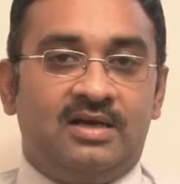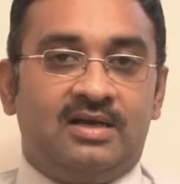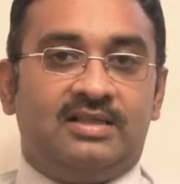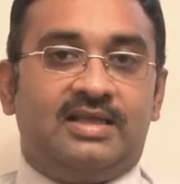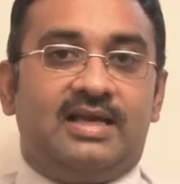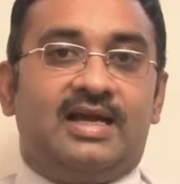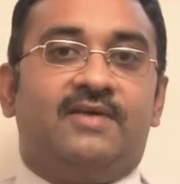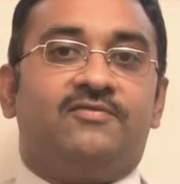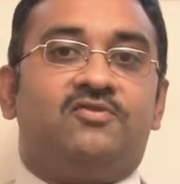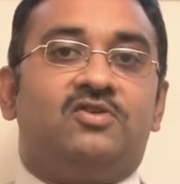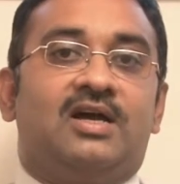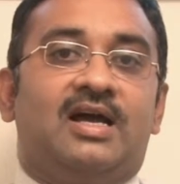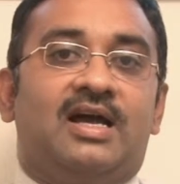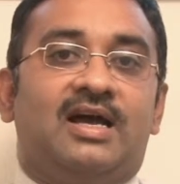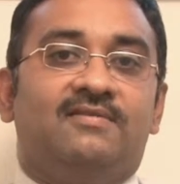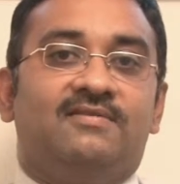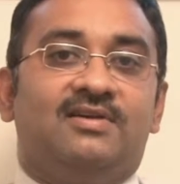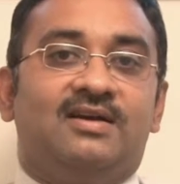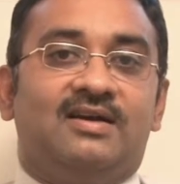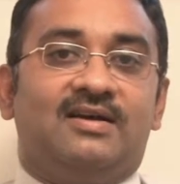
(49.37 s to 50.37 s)
They have to
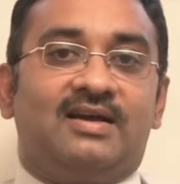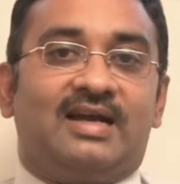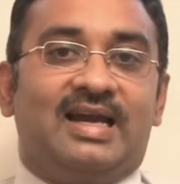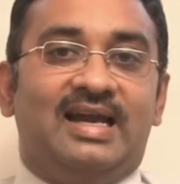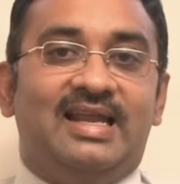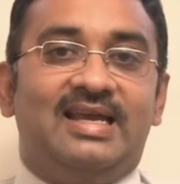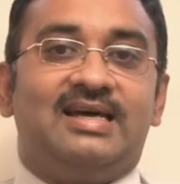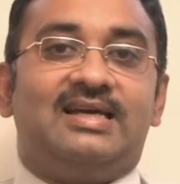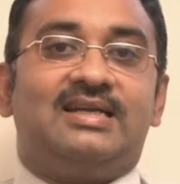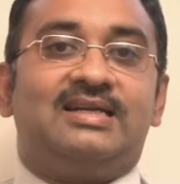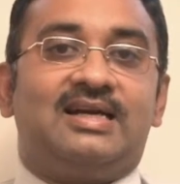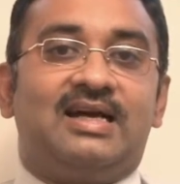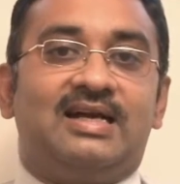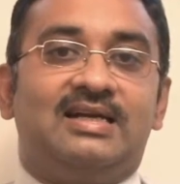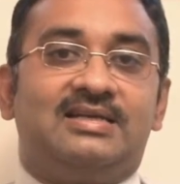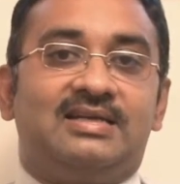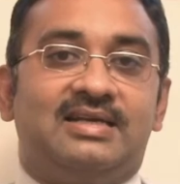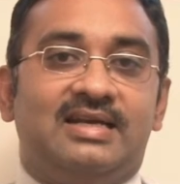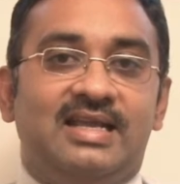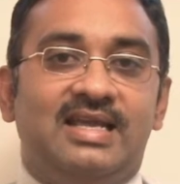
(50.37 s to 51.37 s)
have a
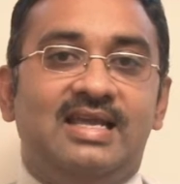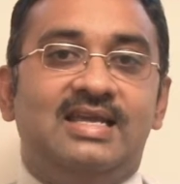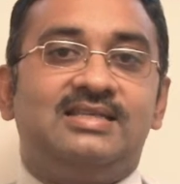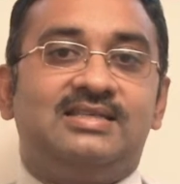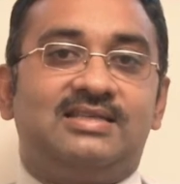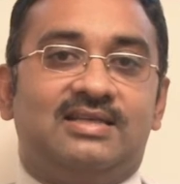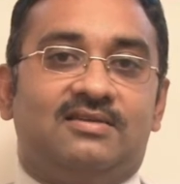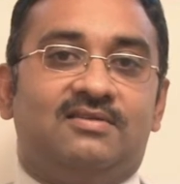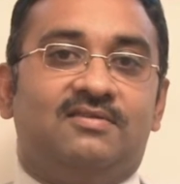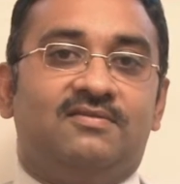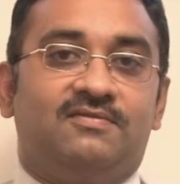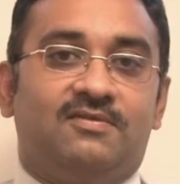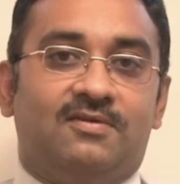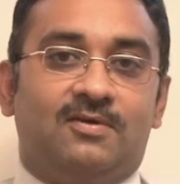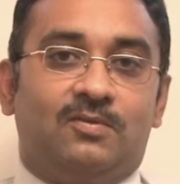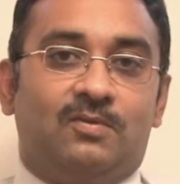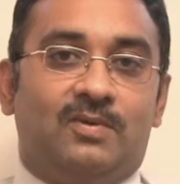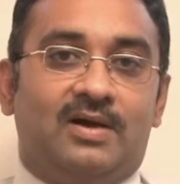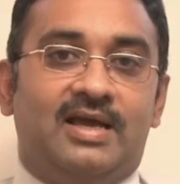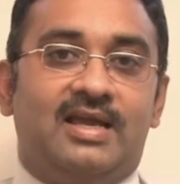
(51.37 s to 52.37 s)
clear-cut reason for
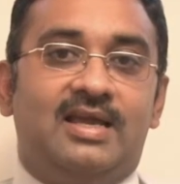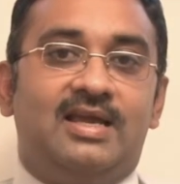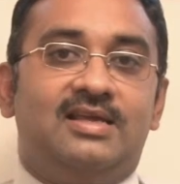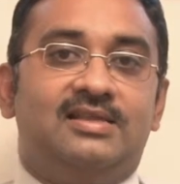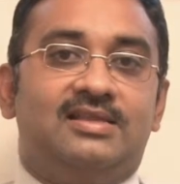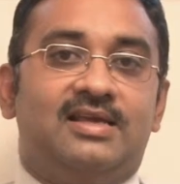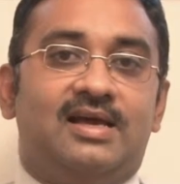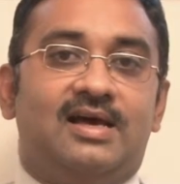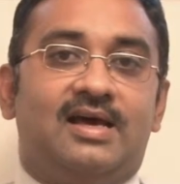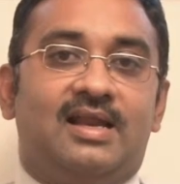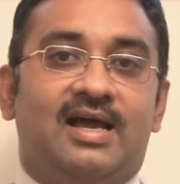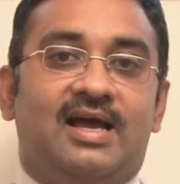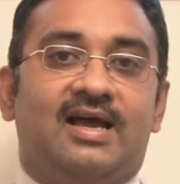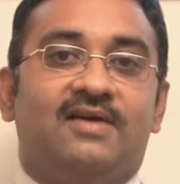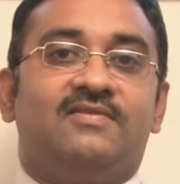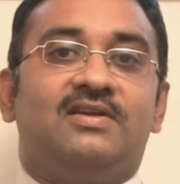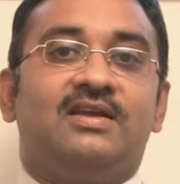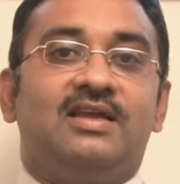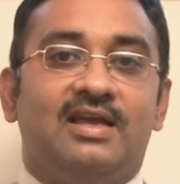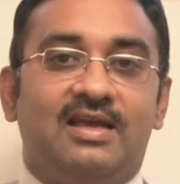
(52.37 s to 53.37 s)
why they are
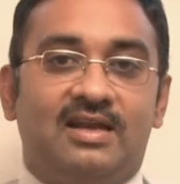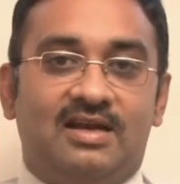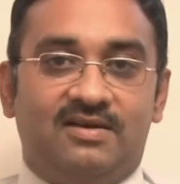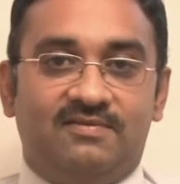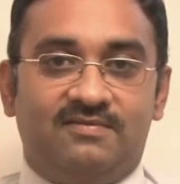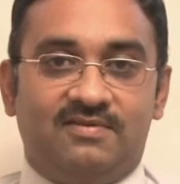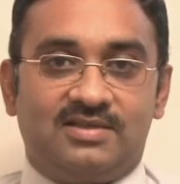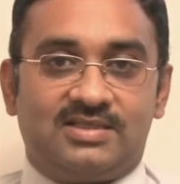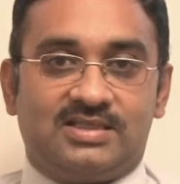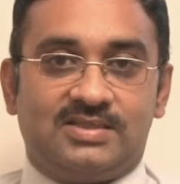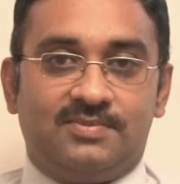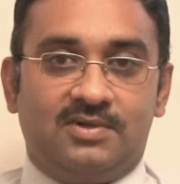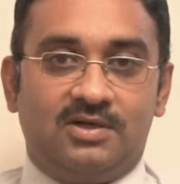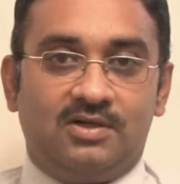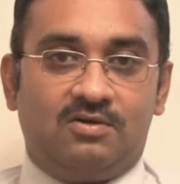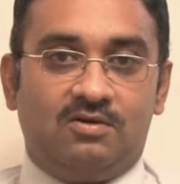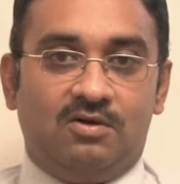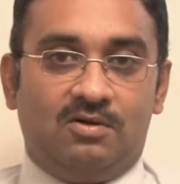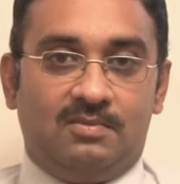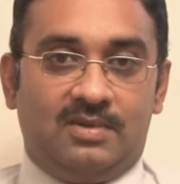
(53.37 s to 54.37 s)
having irreversible
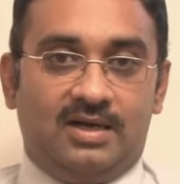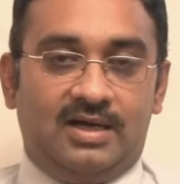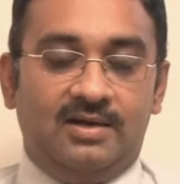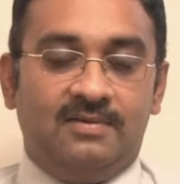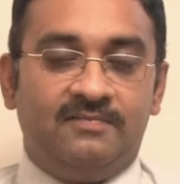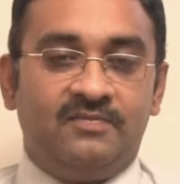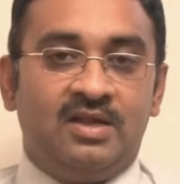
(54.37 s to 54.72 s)
coma.